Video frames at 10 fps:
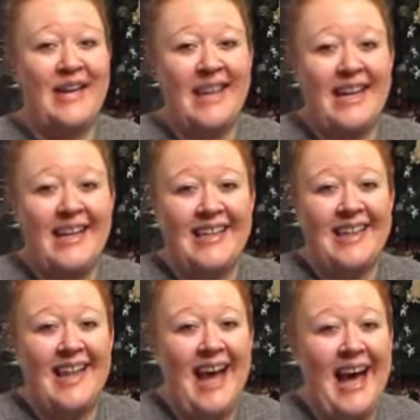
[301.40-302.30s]
everything
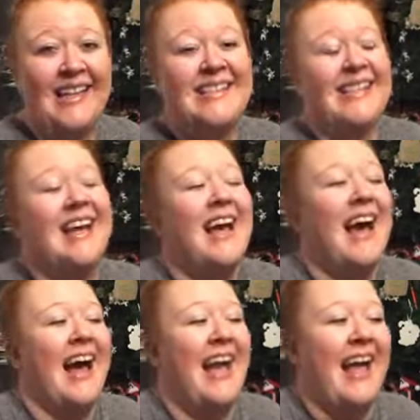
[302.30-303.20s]
that
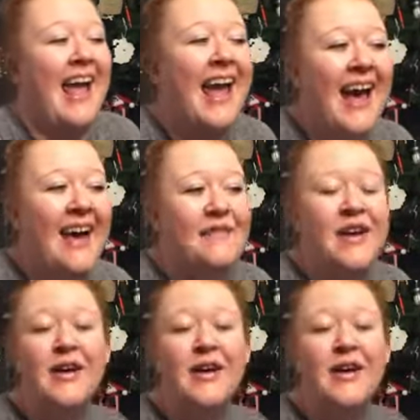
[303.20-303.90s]
I have